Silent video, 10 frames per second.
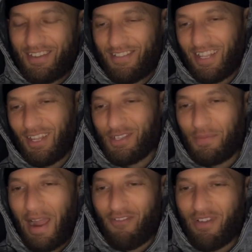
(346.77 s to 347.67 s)
I know it's
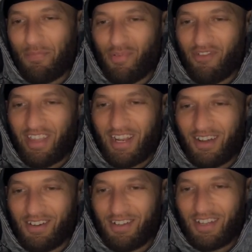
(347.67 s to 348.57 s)
about Ribery, you
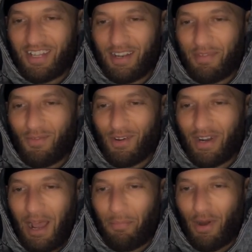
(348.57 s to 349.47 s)
know. Let me wheel
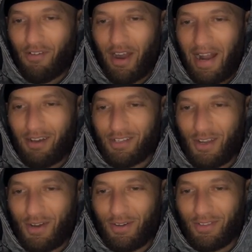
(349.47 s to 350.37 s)
that bar out. That was
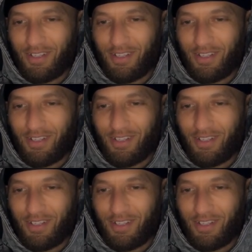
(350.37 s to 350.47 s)
cold.